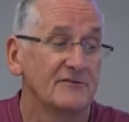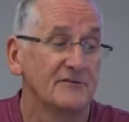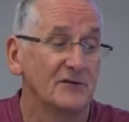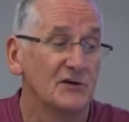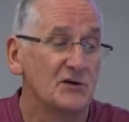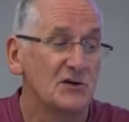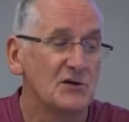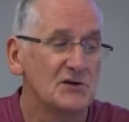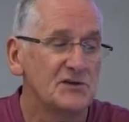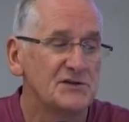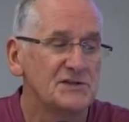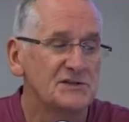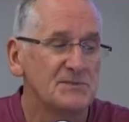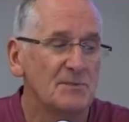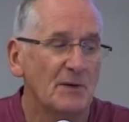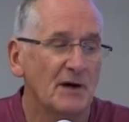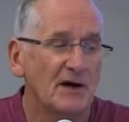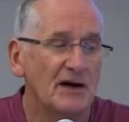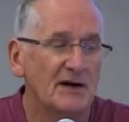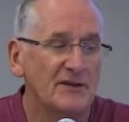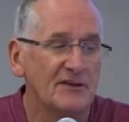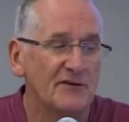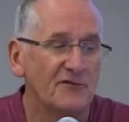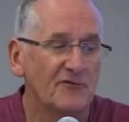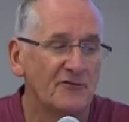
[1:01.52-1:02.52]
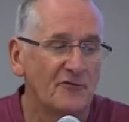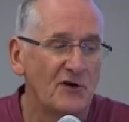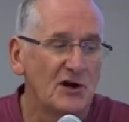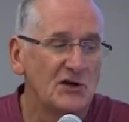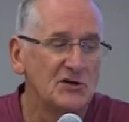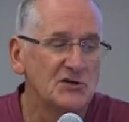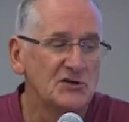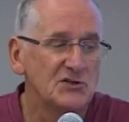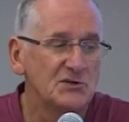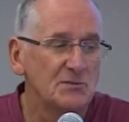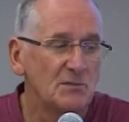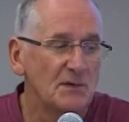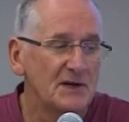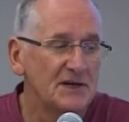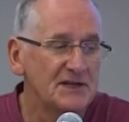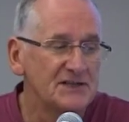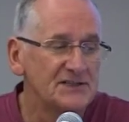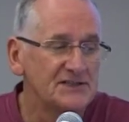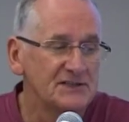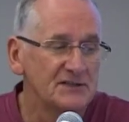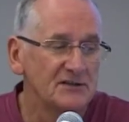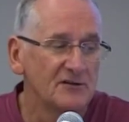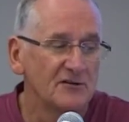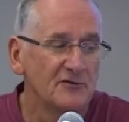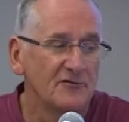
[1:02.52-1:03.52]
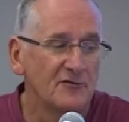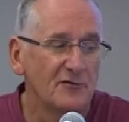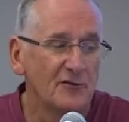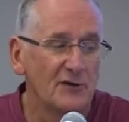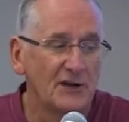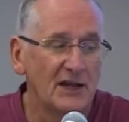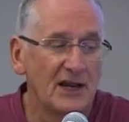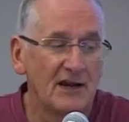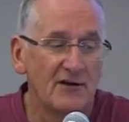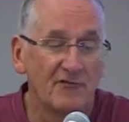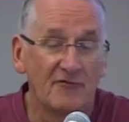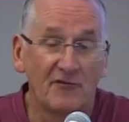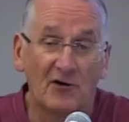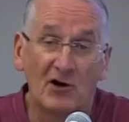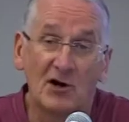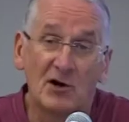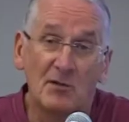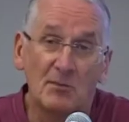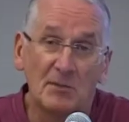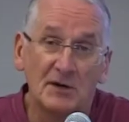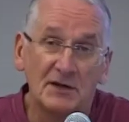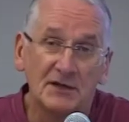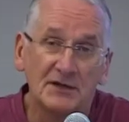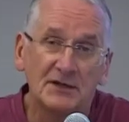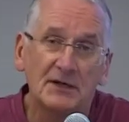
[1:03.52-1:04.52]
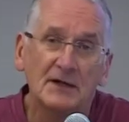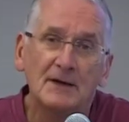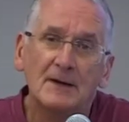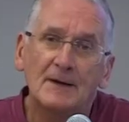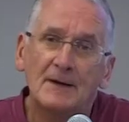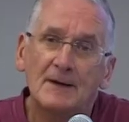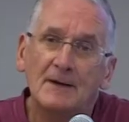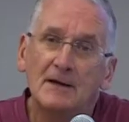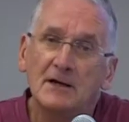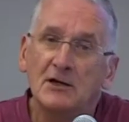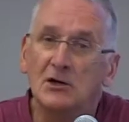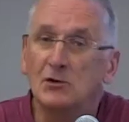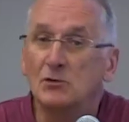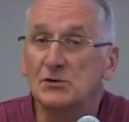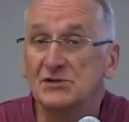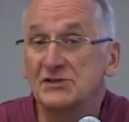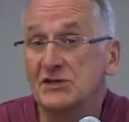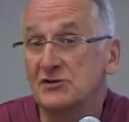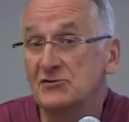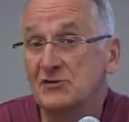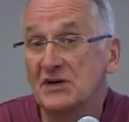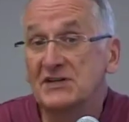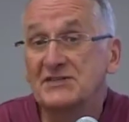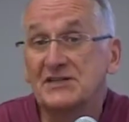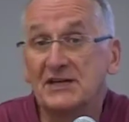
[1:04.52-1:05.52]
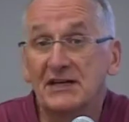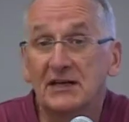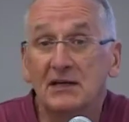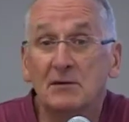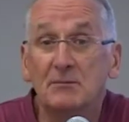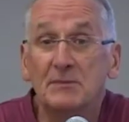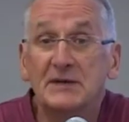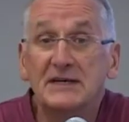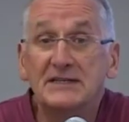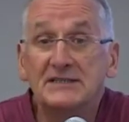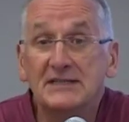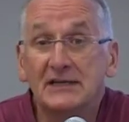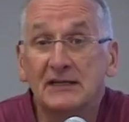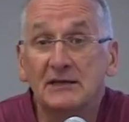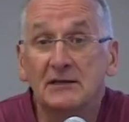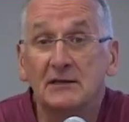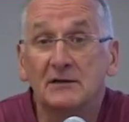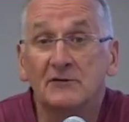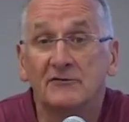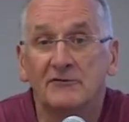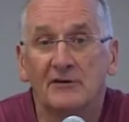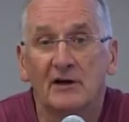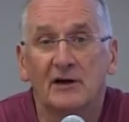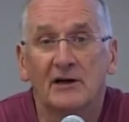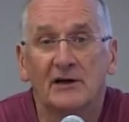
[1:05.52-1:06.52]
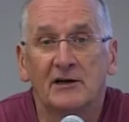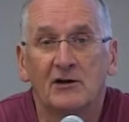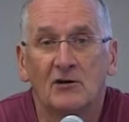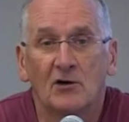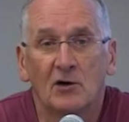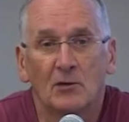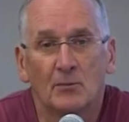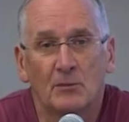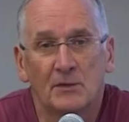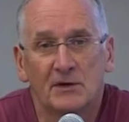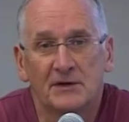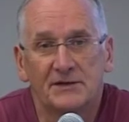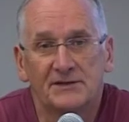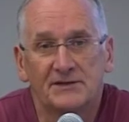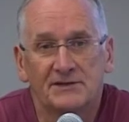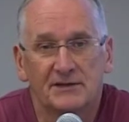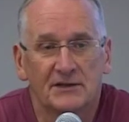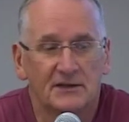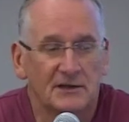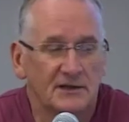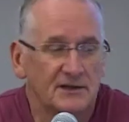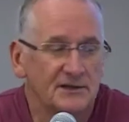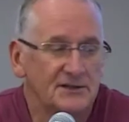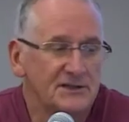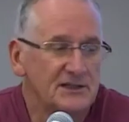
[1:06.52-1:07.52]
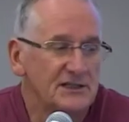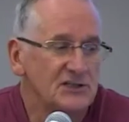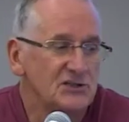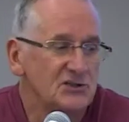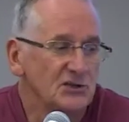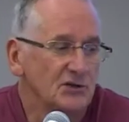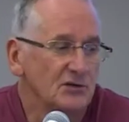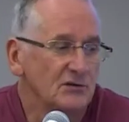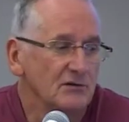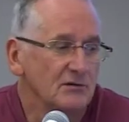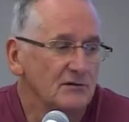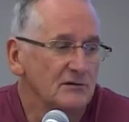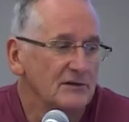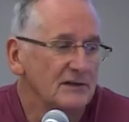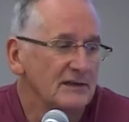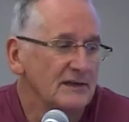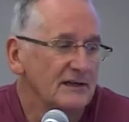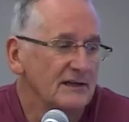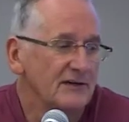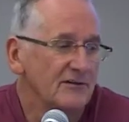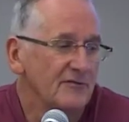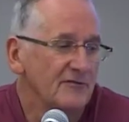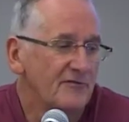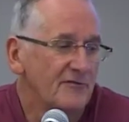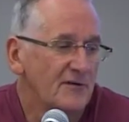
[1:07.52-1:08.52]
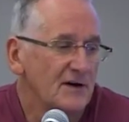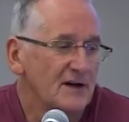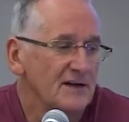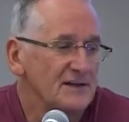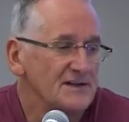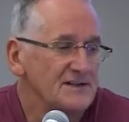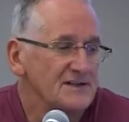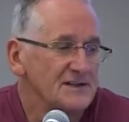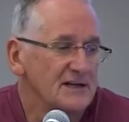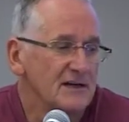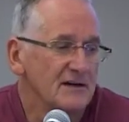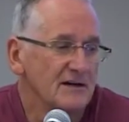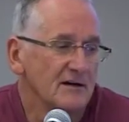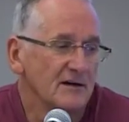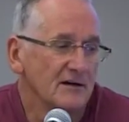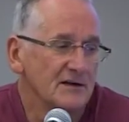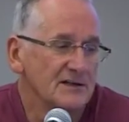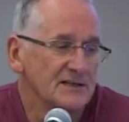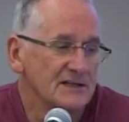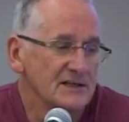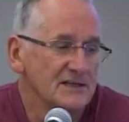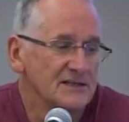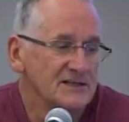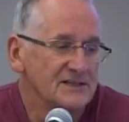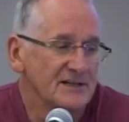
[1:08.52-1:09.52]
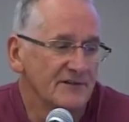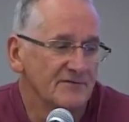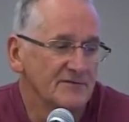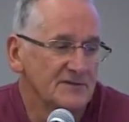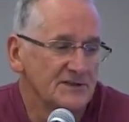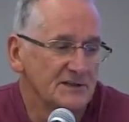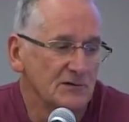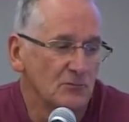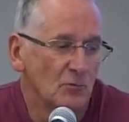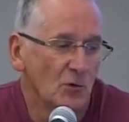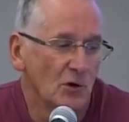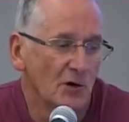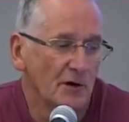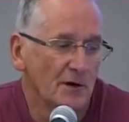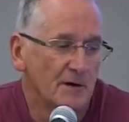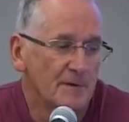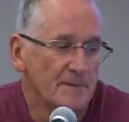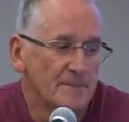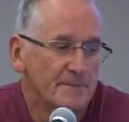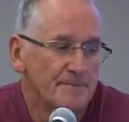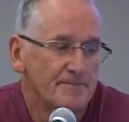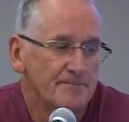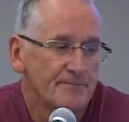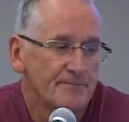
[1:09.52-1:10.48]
for use by the French Minister for the Environment, who was addressing a meeting of ICOM at uh, Dijon in France in 1971.